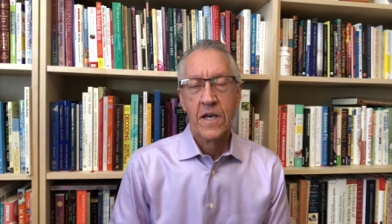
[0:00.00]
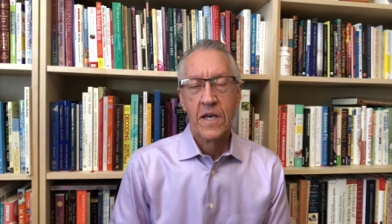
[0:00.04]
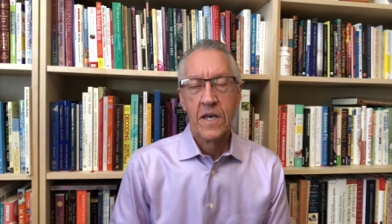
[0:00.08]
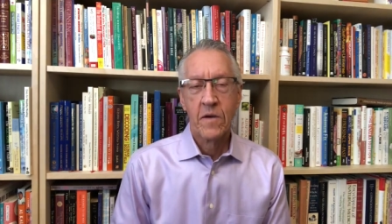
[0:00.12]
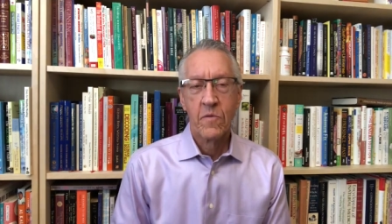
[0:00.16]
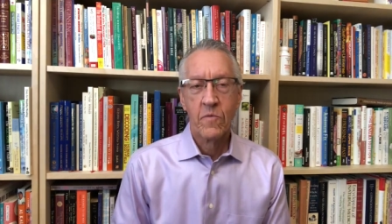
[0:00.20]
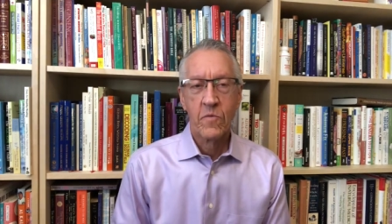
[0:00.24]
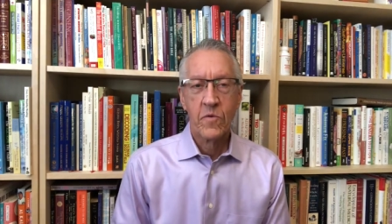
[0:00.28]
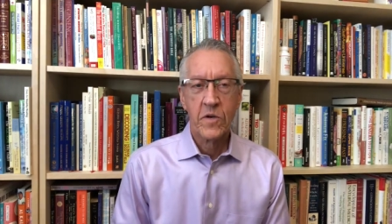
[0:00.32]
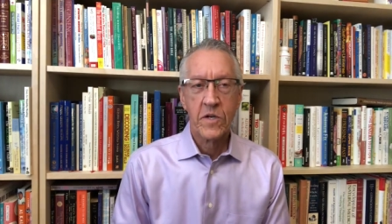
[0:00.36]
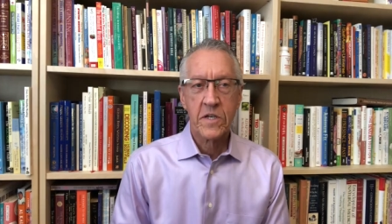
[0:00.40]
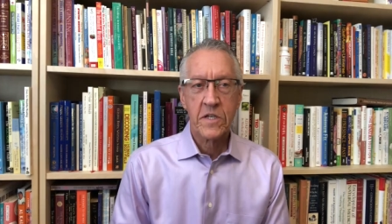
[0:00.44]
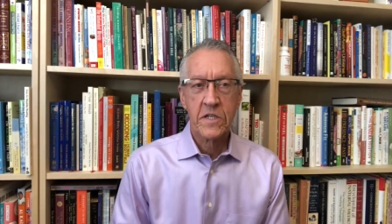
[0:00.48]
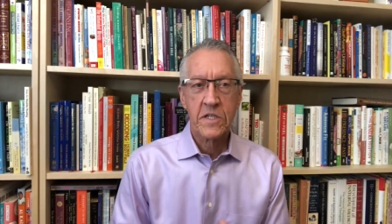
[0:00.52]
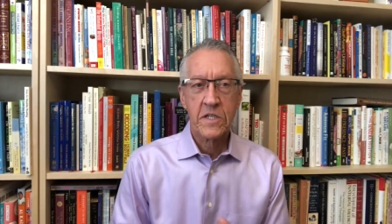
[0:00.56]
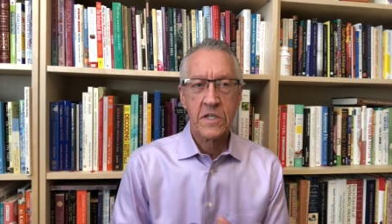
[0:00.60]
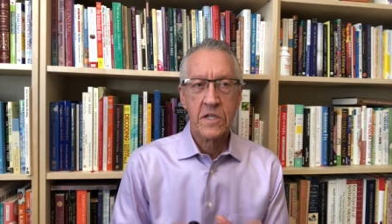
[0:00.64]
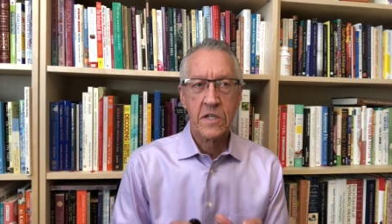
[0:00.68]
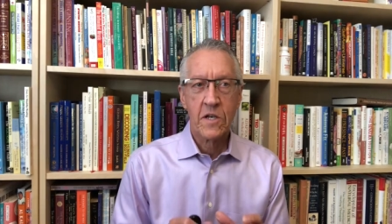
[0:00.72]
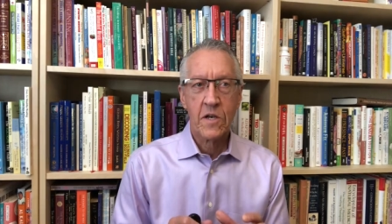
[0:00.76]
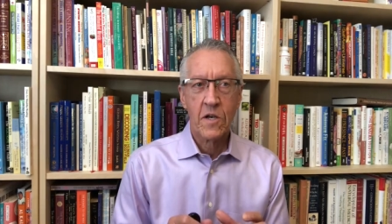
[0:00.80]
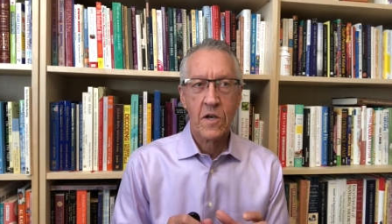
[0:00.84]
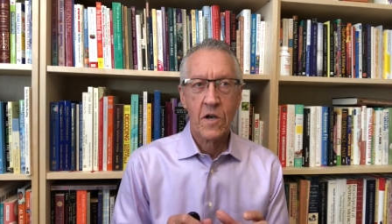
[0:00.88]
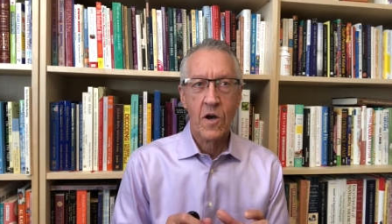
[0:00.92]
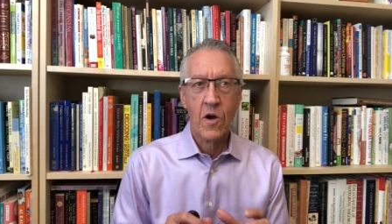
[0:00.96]
It
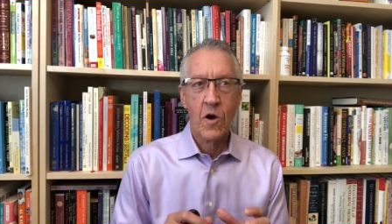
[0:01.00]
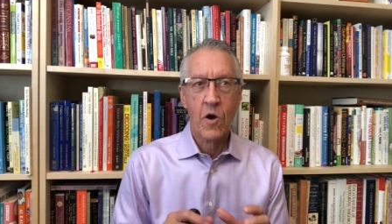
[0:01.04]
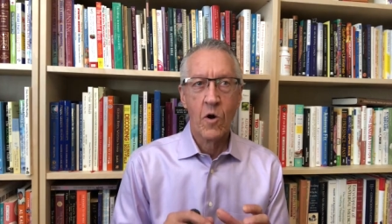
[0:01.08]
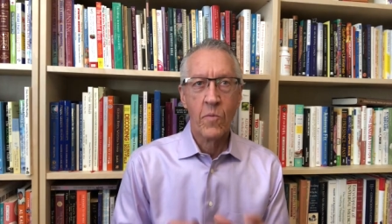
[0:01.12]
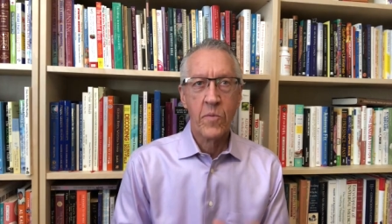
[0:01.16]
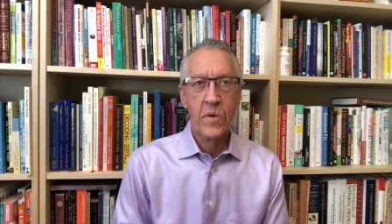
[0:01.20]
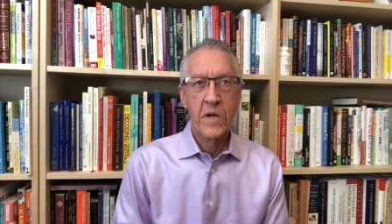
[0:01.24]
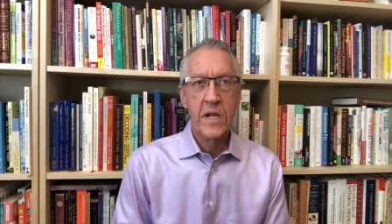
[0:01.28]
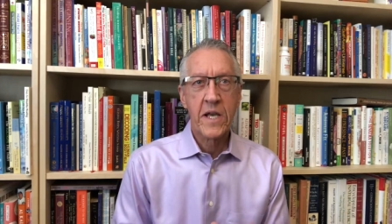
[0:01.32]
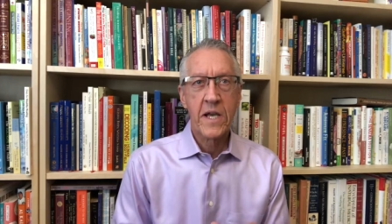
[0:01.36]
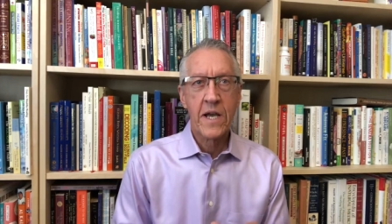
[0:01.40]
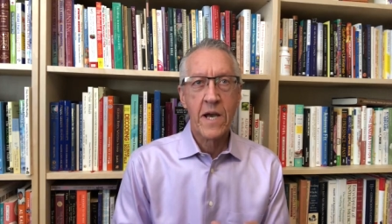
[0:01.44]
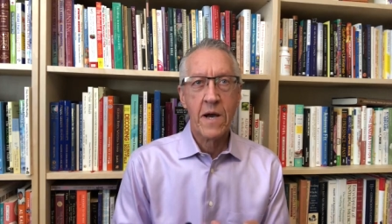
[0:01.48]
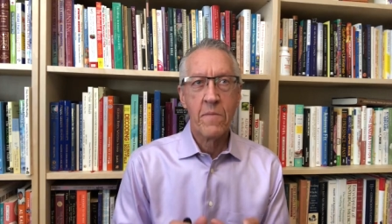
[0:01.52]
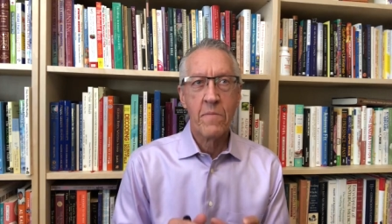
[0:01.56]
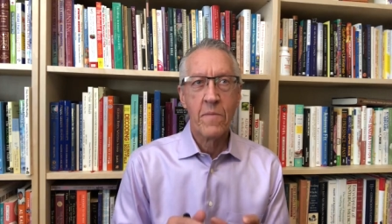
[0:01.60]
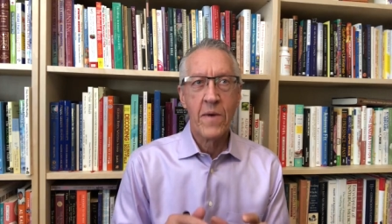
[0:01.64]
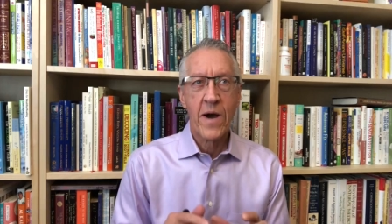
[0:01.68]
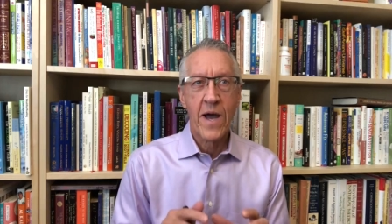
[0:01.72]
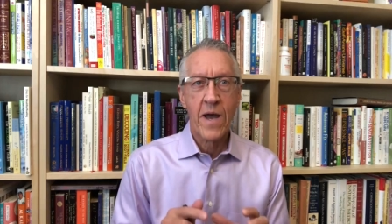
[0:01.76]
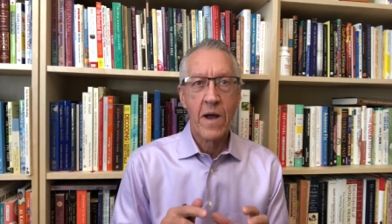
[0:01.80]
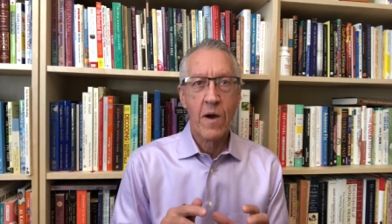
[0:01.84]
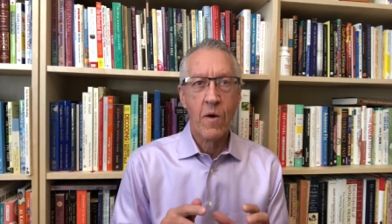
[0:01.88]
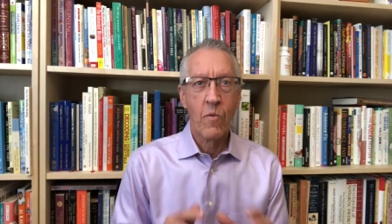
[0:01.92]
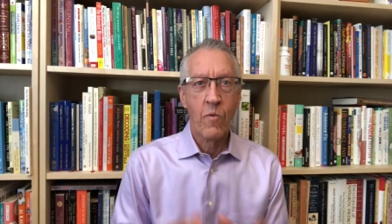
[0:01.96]
was opening up
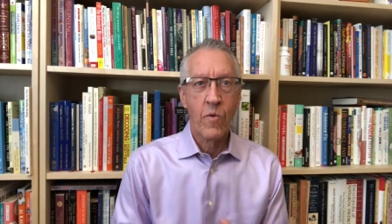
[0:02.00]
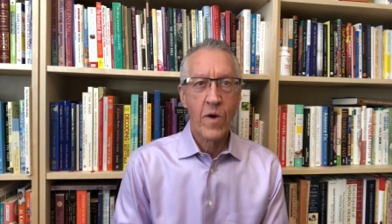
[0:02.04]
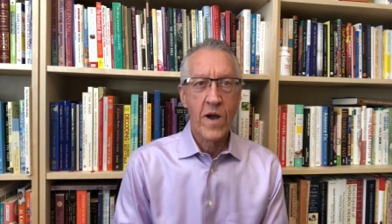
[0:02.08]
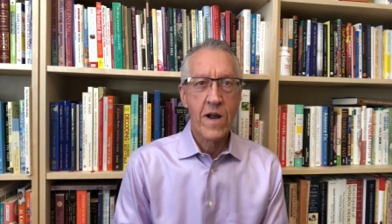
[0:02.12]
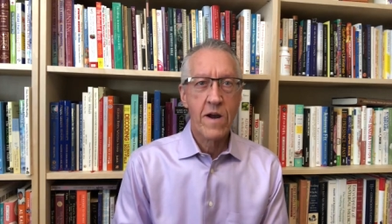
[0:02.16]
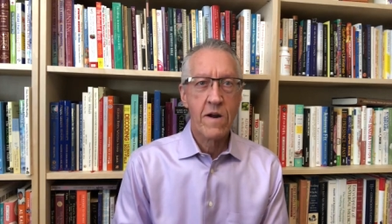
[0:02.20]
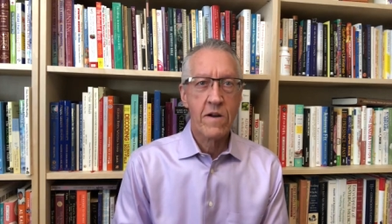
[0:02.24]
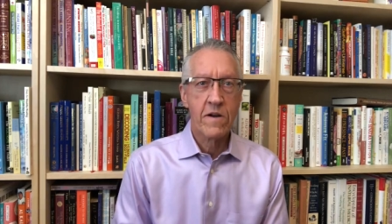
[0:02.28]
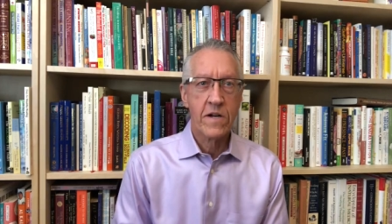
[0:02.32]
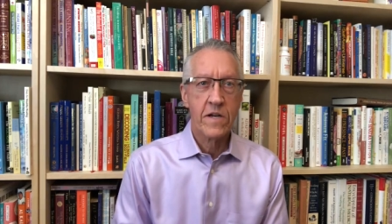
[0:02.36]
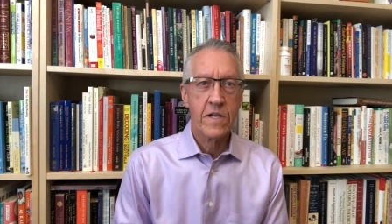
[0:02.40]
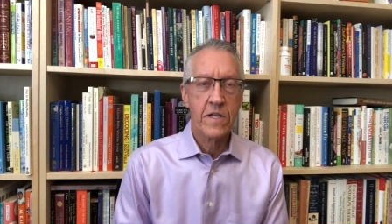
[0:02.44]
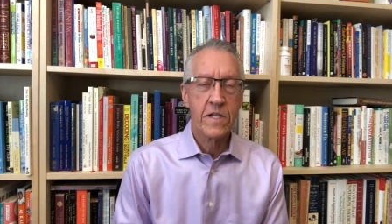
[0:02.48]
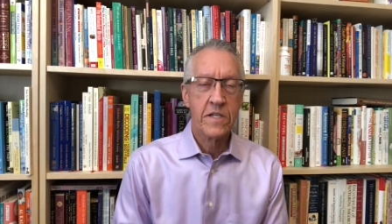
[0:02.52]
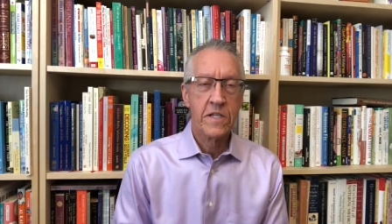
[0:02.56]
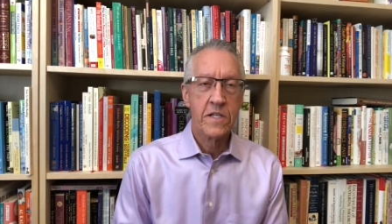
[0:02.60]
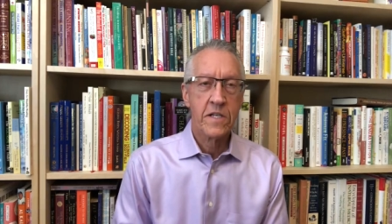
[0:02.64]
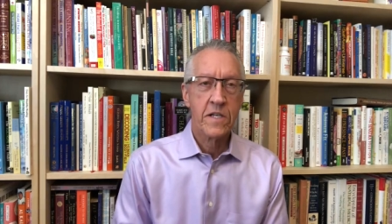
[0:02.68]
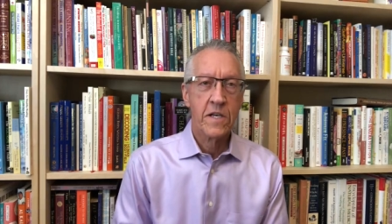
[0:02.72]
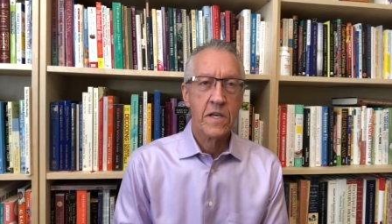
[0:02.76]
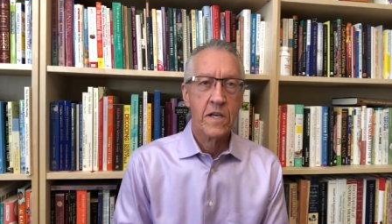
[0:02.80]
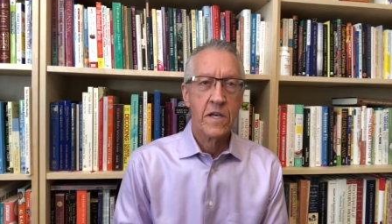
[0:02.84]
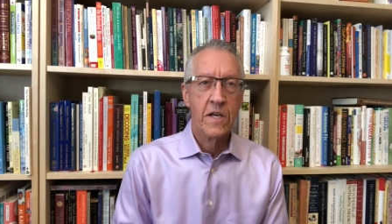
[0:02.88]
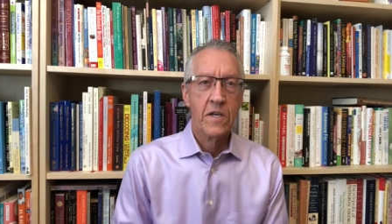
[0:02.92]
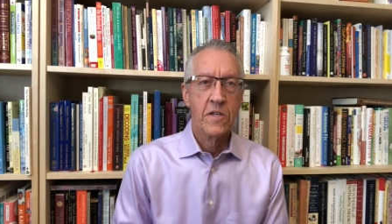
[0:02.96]
my
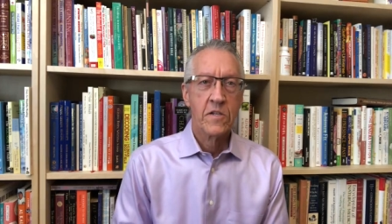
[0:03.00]
awareness